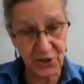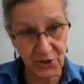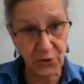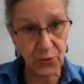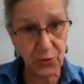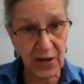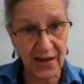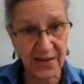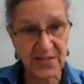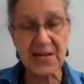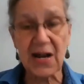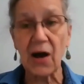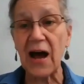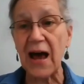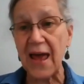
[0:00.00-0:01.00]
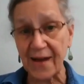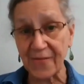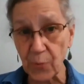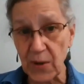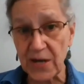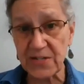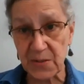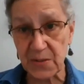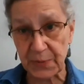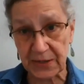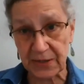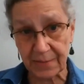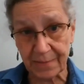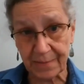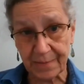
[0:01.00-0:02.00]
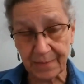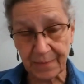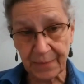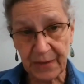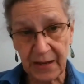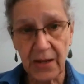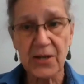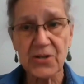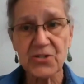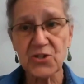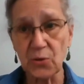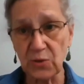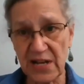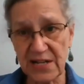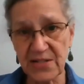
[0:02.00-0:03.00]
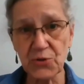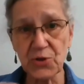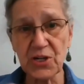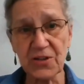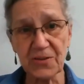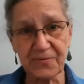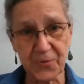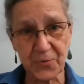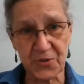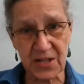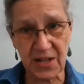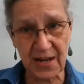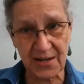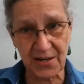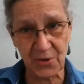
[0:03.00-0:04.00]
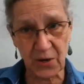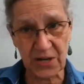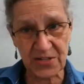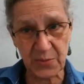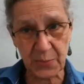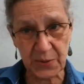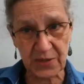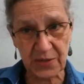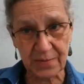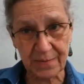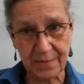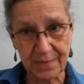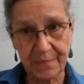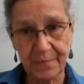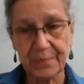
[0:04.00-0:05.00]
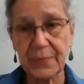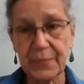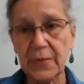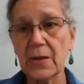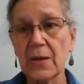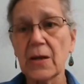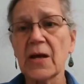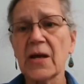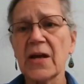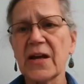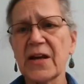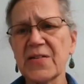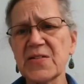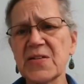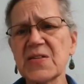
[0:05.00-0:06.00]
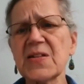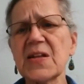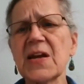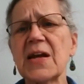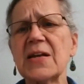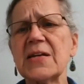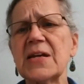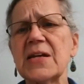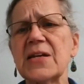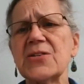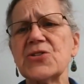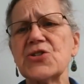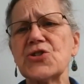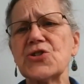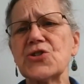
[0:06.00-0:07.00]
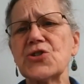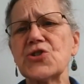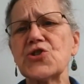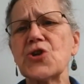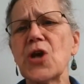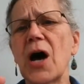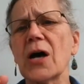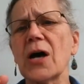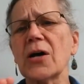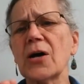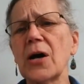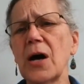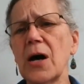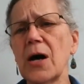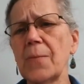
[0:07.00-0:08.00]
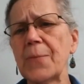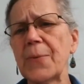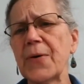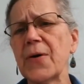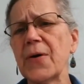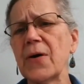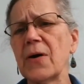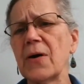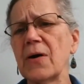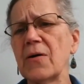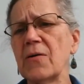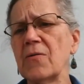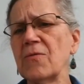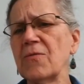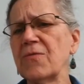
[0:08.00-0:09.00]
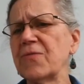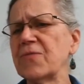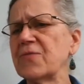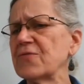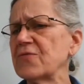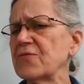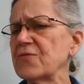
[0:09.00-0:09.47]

to do next. Now I have a recipe. So let's look at the first line of the recipe. It says that I need a cup of,